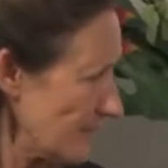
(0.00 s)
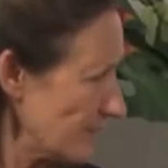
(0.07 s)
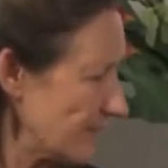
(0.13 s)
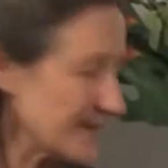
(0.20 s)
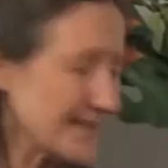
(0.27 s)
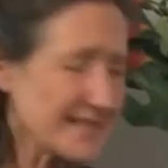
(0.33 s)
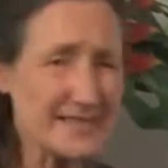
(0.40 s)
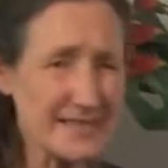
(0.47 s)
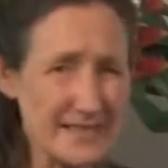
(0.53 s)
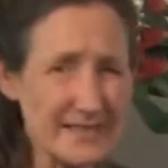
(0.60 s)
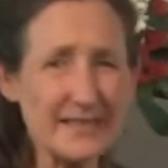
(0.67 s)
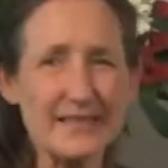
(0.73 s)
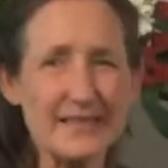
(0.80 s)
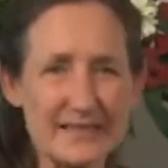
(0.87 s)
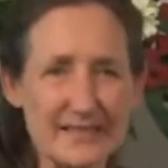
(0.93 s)
But this is
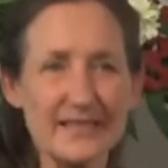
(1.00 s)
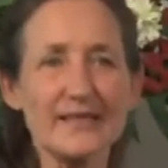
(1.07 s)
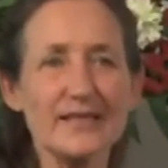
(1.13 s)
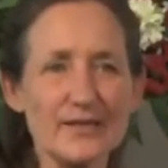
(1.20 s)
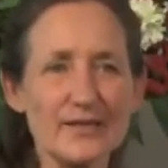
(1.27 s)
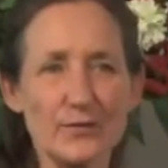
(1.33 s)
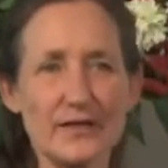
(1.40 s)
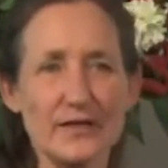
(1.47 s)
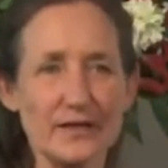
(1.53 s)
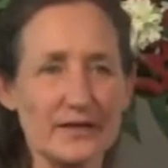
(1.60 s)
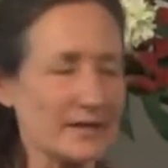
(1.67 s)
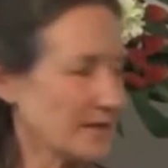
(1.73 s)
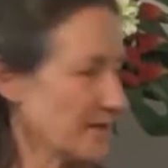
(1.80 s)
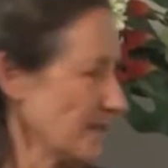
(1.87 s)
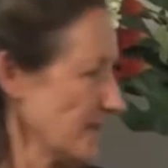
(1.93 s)
continuing.
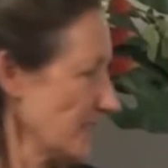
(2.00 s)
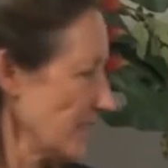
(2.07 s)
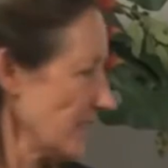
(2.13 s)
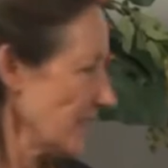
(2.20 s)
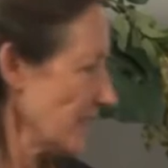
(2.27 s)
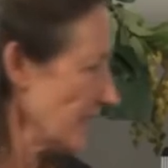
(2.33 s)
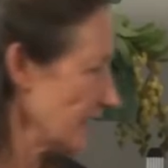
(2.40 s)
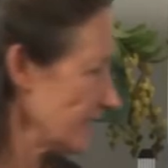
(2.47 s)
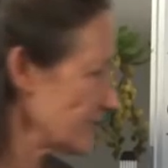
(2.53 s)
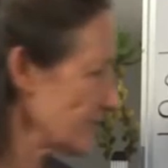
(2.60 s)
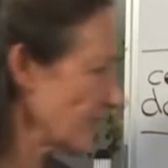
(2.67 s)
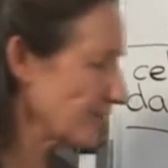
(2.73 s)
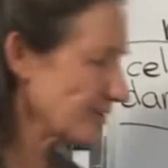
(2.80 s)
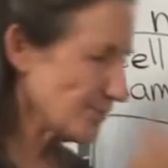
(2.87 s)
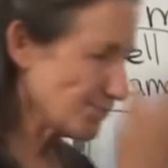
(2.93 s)
And
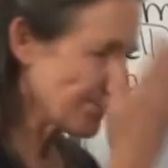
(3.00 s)
so the